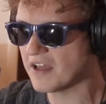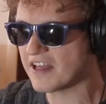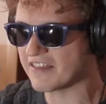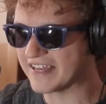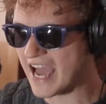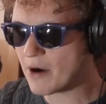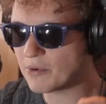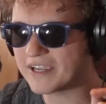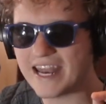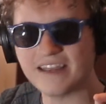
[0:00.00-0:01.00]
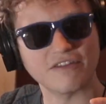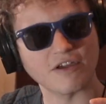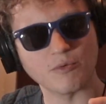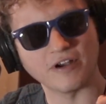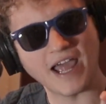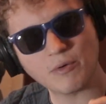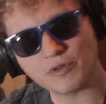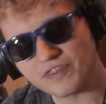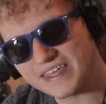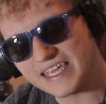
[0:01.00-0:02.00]
See, now we're getting somewhere. Now
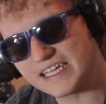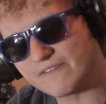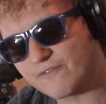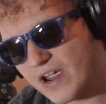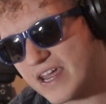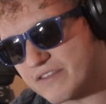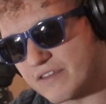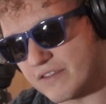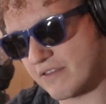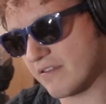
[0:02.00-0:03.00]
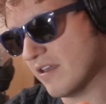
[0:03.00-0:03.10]
we're thinking in phrases.